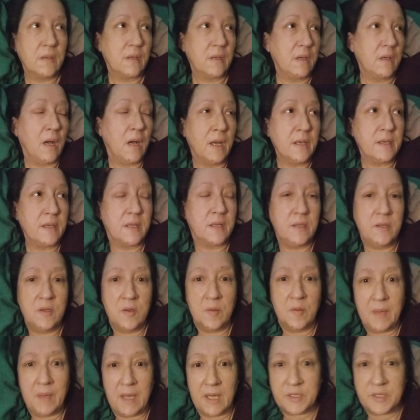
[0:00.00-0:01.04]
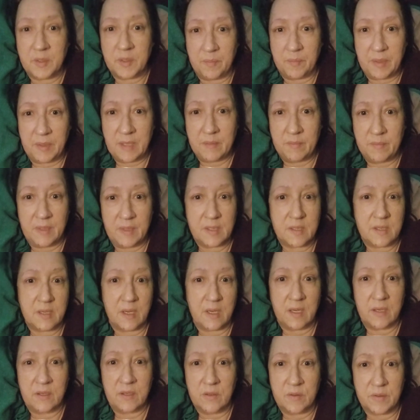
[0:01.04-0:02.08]
God, can you imagine being
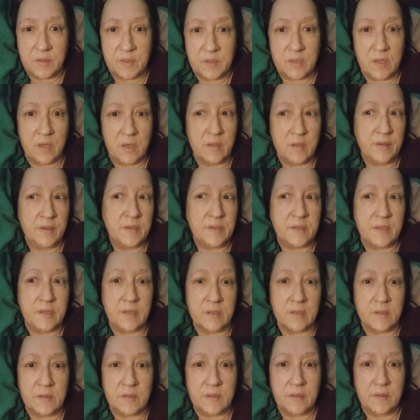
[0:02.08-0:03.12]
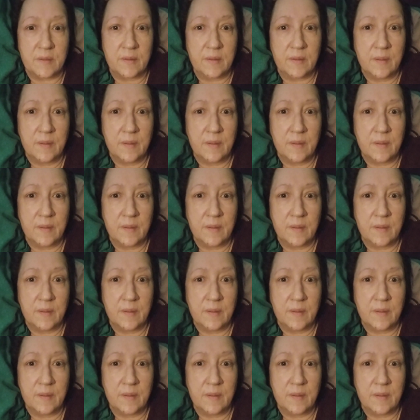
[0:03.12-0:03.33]
misdiagnosed all these years?